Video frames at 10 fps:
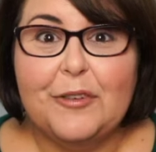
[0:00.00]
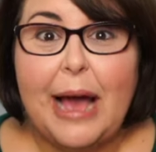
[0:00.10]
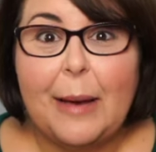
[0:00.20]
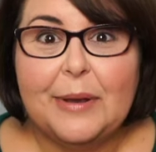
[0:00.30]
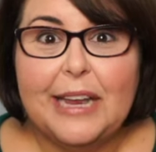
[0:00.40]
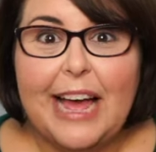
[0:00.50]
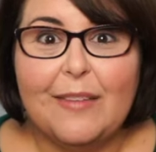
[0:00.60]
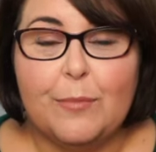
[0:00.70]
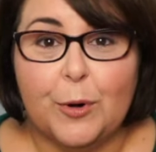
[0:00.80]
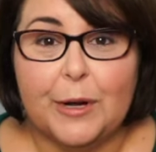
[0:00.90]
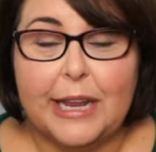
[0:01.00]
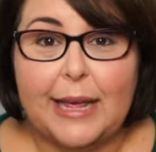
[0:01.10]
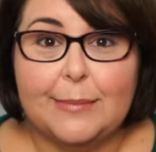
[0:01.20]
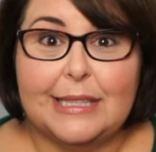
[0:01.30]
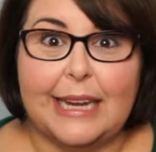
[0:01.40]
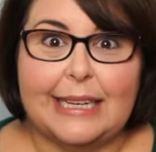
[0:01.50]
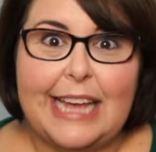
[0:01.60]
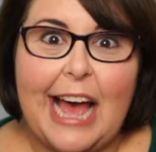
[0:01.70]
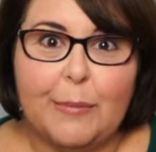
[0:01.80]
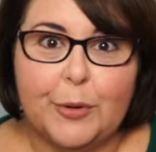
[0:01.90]
you happen to have board games like
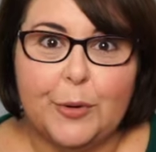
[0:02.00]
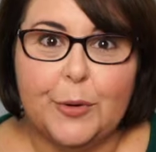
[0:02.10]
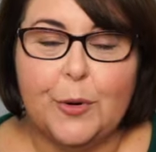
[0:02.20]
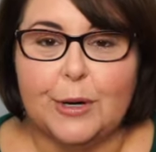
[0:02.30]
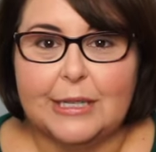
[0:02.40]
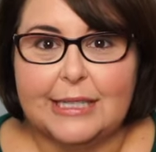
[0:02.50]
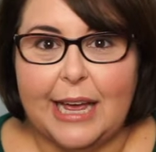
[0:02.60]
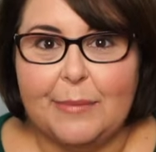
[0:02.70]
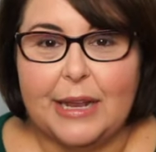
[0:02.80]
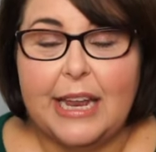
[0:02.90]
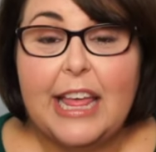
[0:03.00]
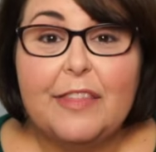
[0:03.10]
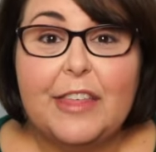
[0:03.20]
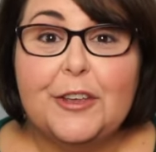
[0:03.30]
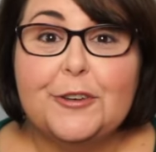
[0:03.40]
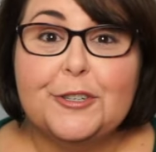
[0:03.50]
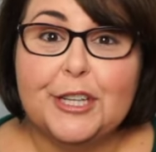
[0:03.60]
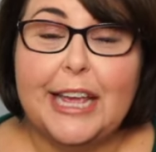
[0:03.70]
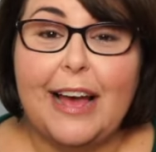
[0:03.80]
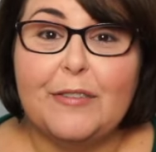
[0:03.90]
Taboo or Simon, they
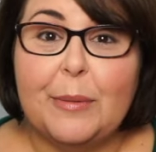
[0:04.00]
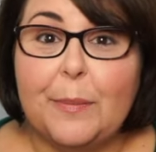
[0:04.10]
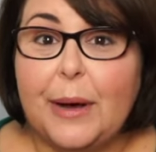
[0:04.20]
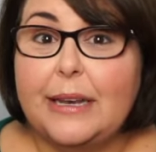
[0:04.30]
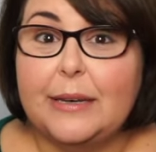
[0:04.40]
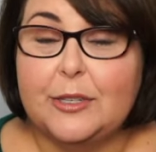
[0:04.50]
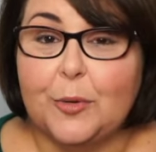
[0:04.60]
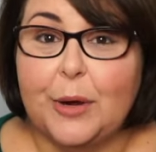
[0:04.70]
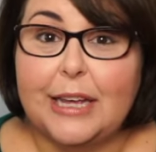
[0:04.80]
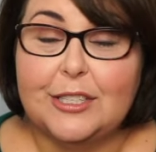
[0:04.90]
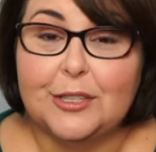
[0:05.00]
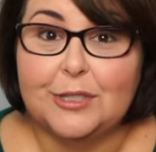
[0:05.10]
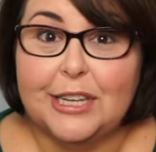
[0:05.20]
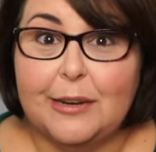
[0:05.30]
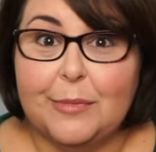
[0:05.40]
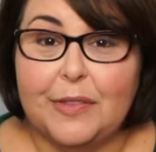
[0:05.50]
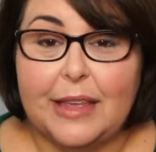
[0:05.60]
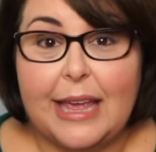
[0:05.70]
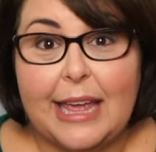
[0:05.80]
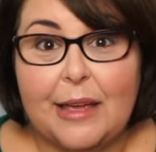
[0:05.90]
usually have a button toy associated with the
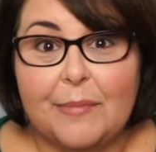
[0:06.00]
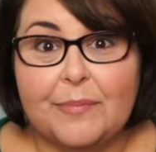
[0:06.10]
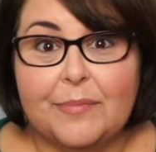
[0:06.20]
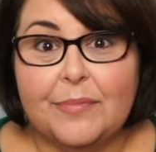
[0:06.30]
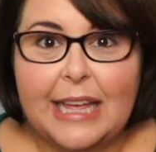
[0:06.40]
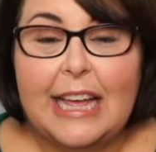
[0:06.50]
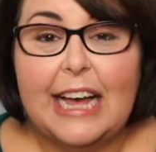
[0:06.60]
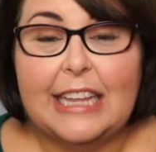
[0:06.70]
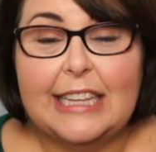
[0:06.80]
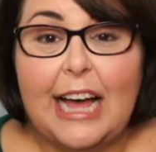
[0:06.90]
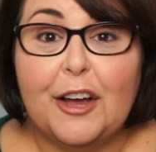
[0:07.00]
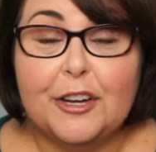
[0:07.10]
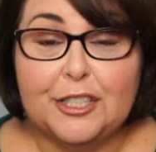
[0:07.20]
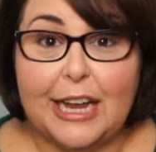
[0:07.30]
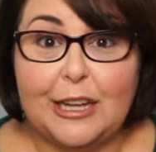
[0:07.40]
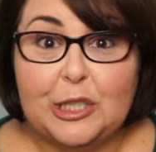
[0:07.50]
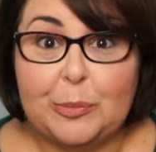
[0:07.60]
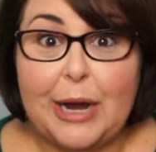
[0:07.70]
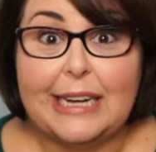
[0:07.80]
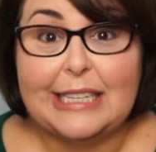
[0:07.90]
game. Allow your child to
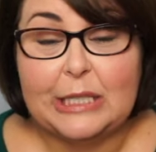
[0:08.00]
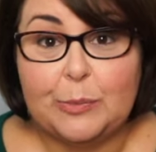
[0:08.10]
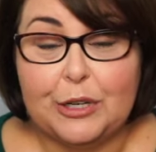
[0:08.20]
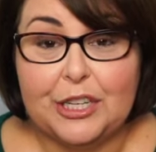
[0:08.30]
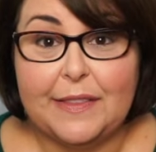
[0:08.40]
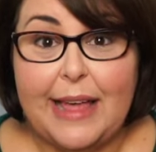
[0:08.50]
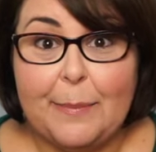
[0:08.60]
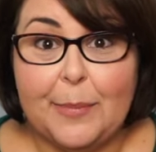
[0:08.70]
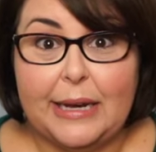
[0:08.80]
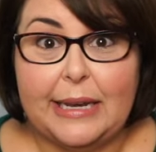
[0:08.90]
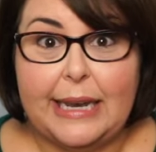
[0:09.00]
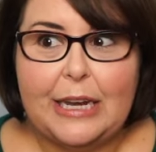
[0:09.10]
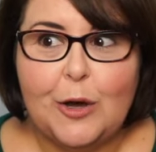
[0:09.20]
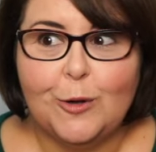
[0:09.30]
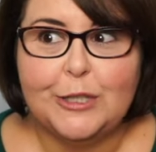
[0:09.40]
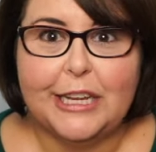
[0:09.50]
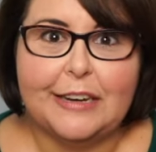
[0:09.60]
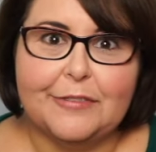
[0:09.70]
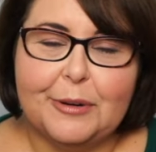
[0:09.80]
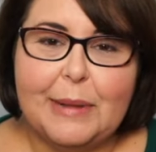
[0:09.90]
practice pushing that button and holding
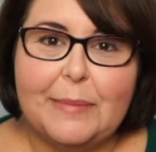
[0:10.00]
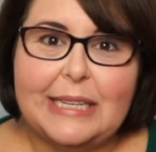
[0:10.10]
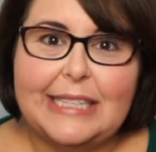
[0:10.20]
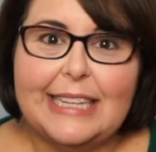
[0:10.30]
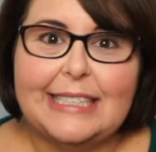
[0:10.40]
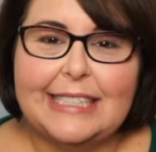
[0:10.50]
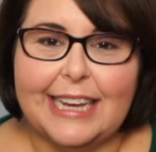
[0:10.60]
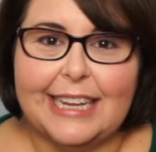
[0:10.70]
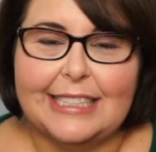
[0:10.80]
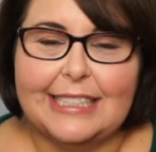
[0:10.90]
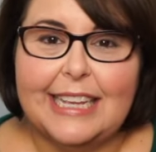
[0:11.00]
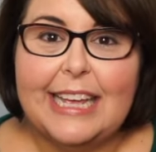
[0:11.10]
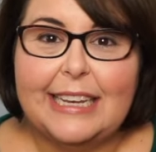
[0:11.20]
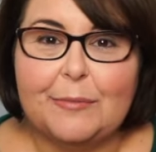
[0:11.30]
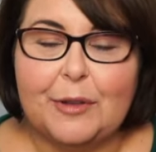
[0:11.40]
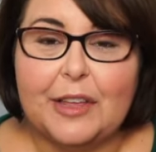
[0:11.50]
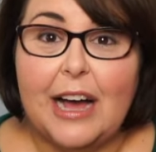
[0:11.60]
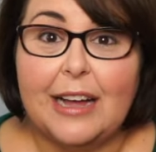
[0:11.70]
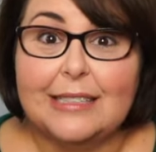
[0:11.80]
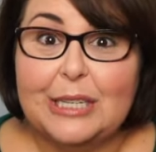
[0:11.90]
it for maybe 10 seconds with
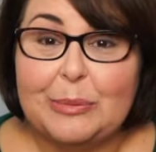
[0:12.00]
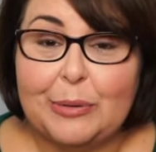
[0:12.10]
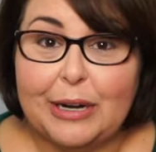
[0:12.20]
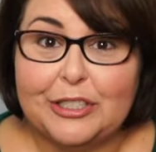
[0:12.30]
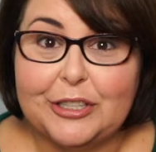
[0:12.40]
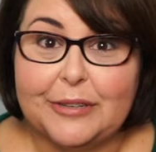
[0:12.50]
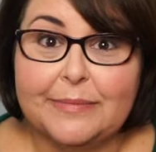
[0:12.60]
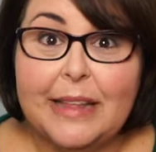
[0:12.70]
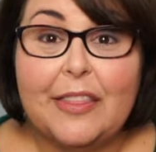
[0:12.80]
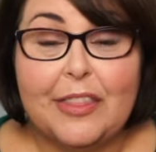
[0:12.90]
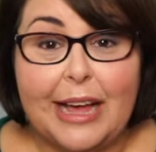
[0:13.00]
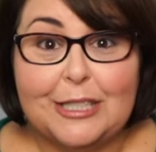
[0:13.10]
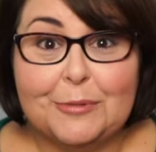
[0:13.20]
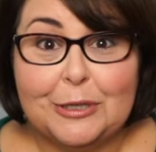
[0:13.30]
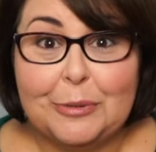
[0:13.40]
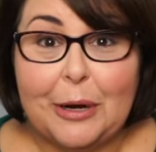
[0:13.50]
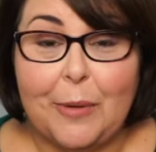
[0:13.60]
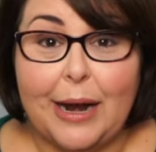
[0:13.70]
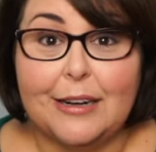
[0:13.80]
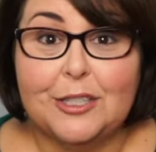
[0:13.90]
constant pressure. That's what's
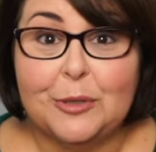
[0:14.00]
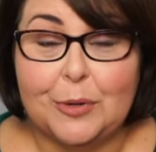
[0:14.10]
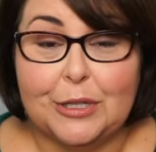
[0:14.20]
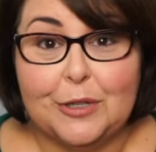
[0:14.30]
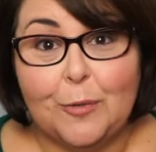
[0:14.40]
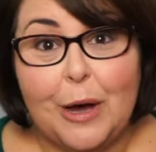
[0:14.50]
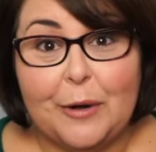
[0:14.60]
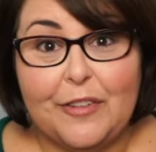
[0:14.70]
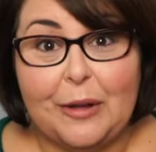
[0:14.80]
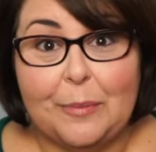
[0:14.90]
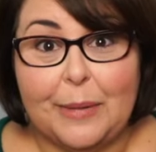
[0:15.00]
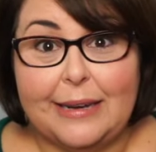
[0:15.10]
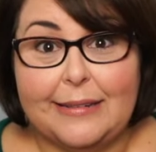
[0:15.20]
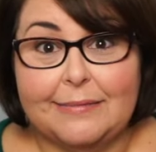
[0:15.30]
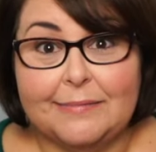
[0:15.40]
required to push the water fountain button.